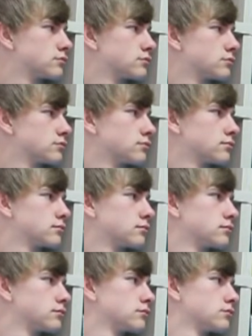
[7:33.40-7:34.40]

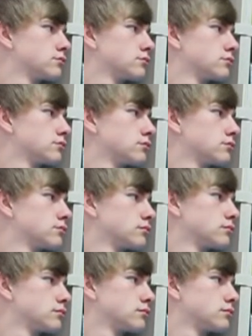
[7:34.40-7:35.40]

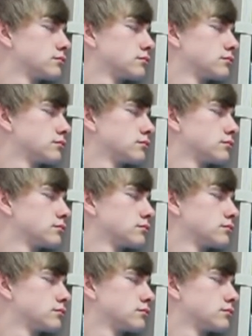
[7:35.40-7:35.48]
No words are spoken by the person on screen.